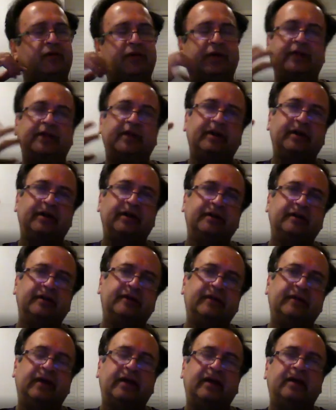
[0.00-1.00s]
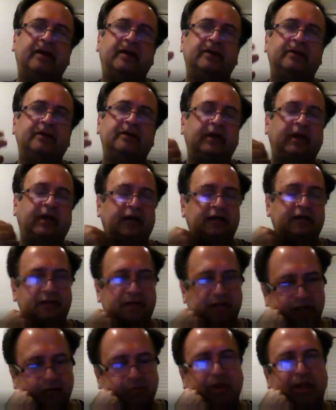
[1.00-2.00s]
whether it is
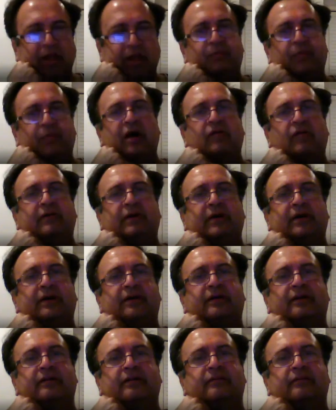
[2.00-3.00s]
thermal power,